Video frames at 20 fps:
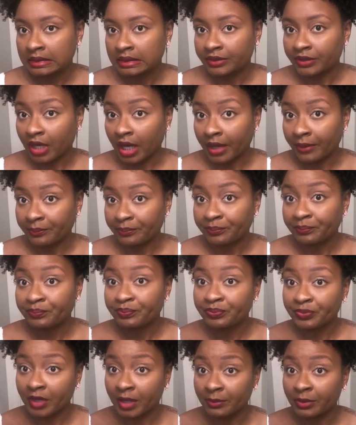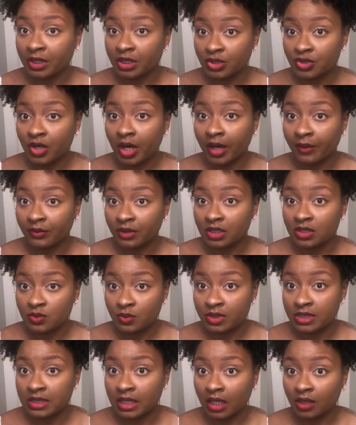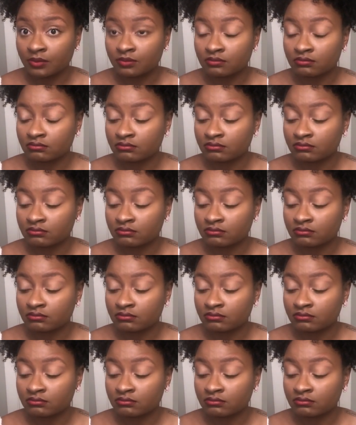Yeah, I'm gonna try with the twist out.